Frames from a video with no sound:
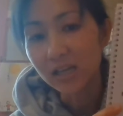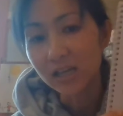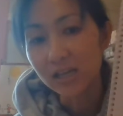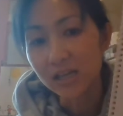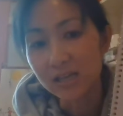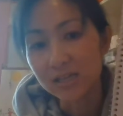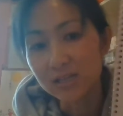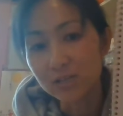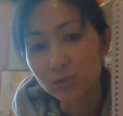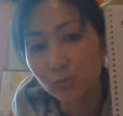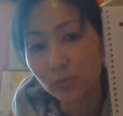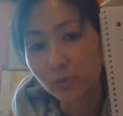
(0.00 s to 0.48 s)

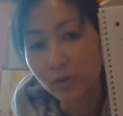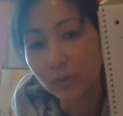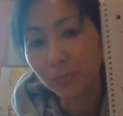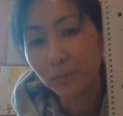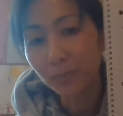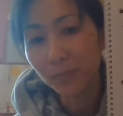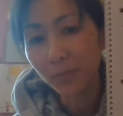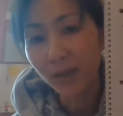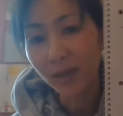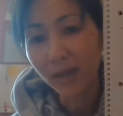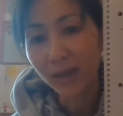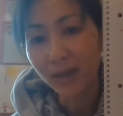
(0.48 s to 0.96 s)
is we
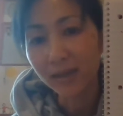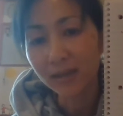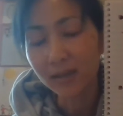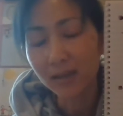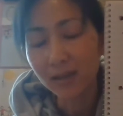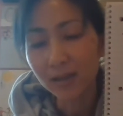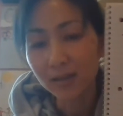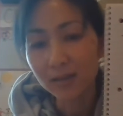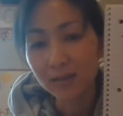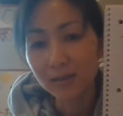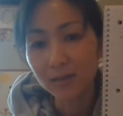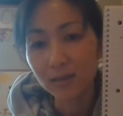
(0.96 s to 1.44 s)
pick
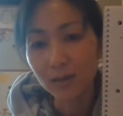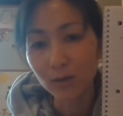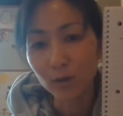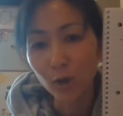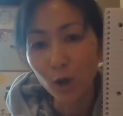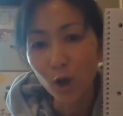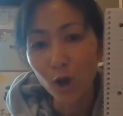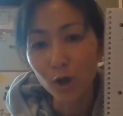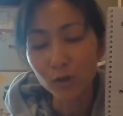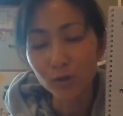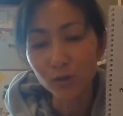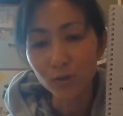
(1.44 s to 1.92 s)
the
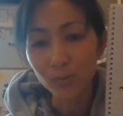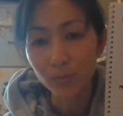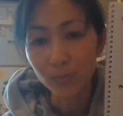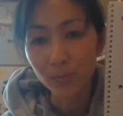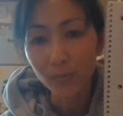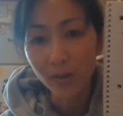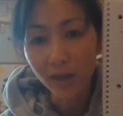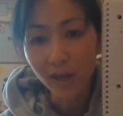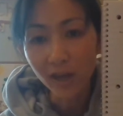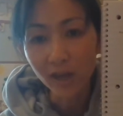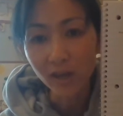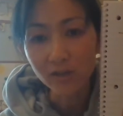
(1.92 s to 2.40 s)
color
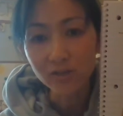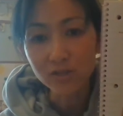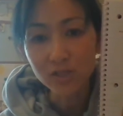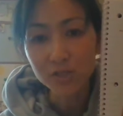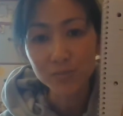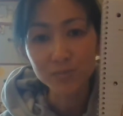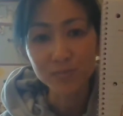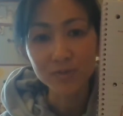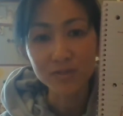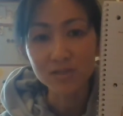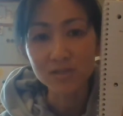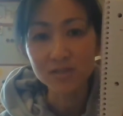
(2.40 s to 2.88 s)
beige,
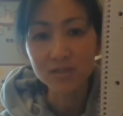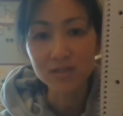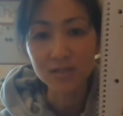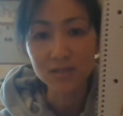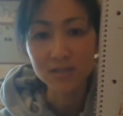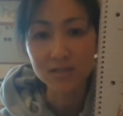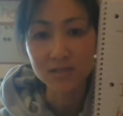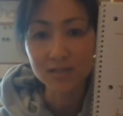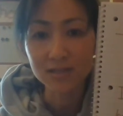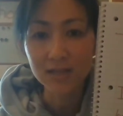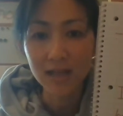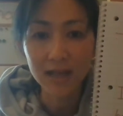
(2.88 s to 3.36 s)
but
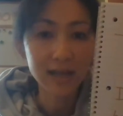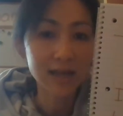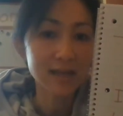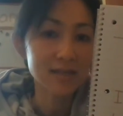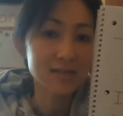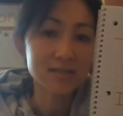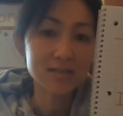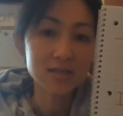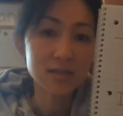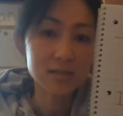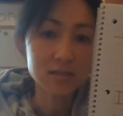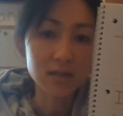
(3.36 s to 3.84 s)
since like I
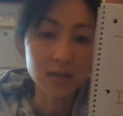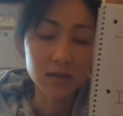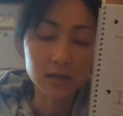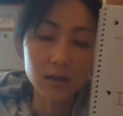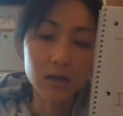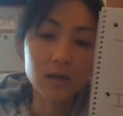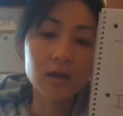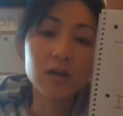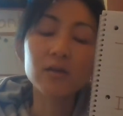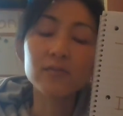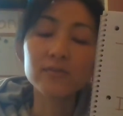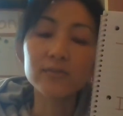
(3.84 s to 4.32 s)
said, a
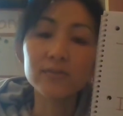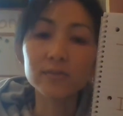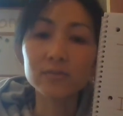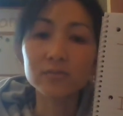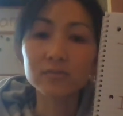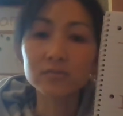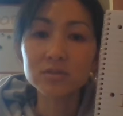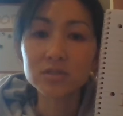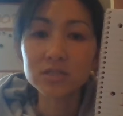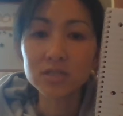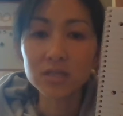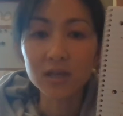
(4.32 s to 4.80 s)
lot of
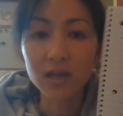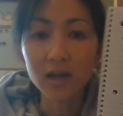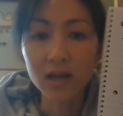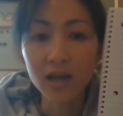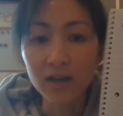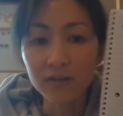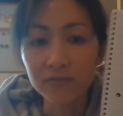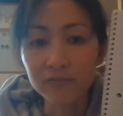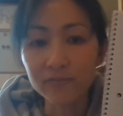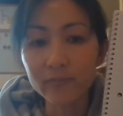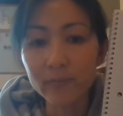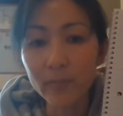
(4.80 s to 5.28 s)
you did not
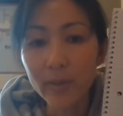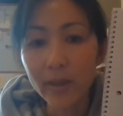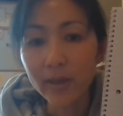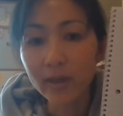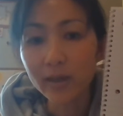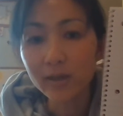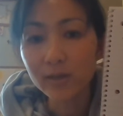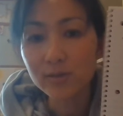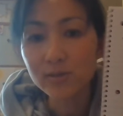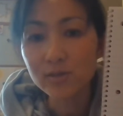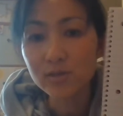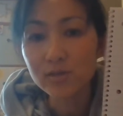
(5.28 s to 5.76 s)
have
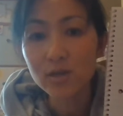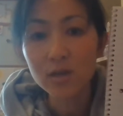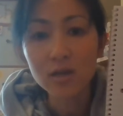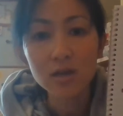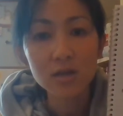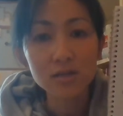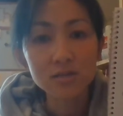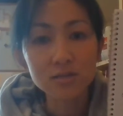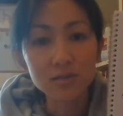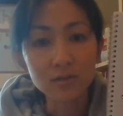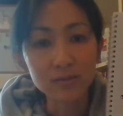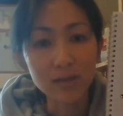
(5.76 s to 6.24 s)
beige,
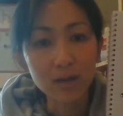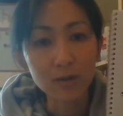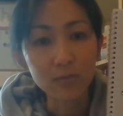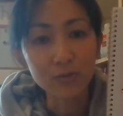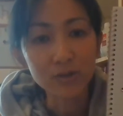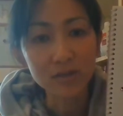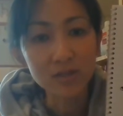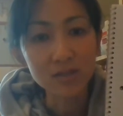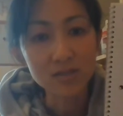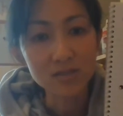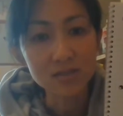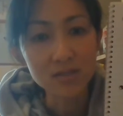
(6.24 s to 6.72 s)
so then
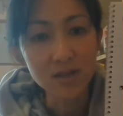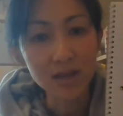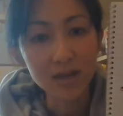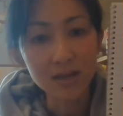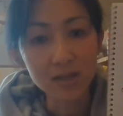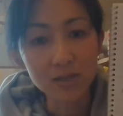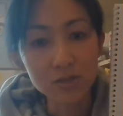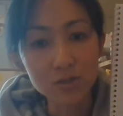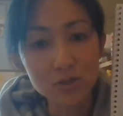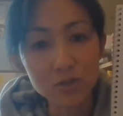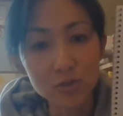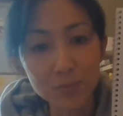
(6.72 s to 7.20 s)
we
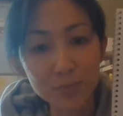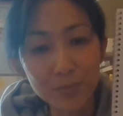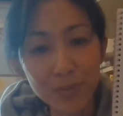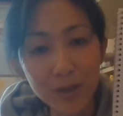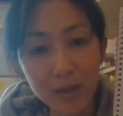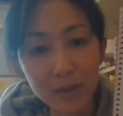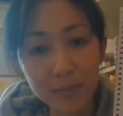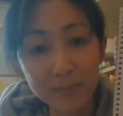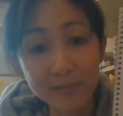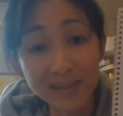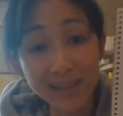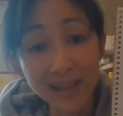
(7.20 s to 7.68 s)
decided to
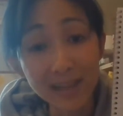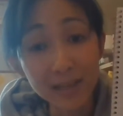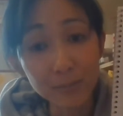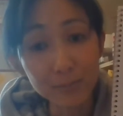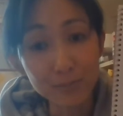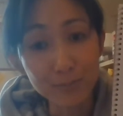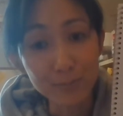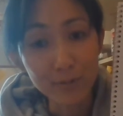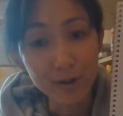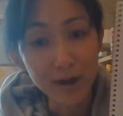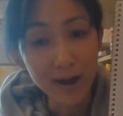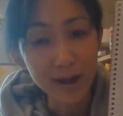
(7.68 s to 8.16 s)
pick light
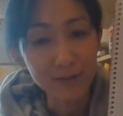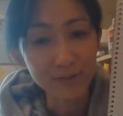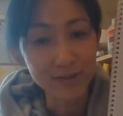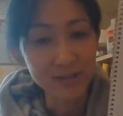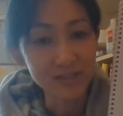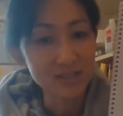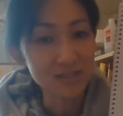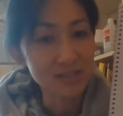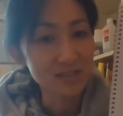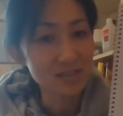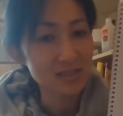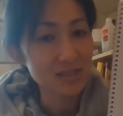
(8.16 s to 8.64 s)
brown
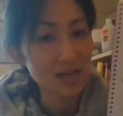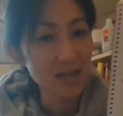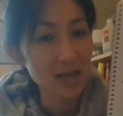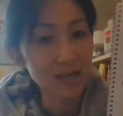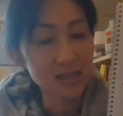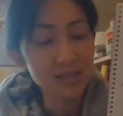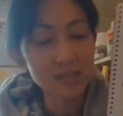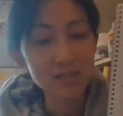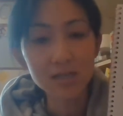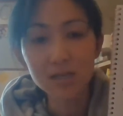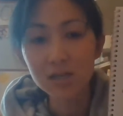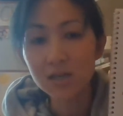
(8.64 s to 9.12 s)

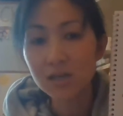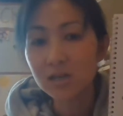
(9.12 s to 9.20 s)
instead.